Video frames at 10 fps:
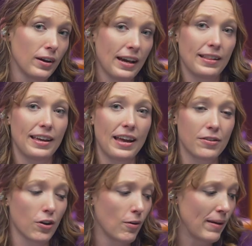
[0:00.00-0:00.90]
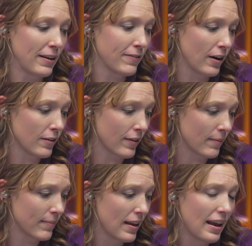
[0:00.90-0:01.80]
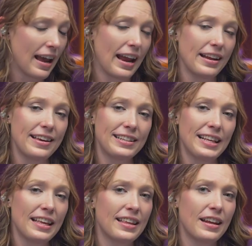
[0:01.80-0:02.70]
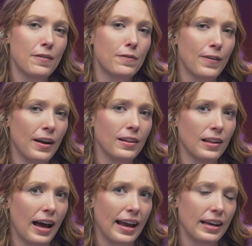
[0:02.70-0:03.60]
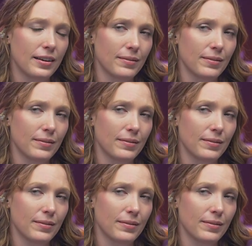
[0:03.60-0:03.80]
and the kids all made fun of him. And he said that it felt like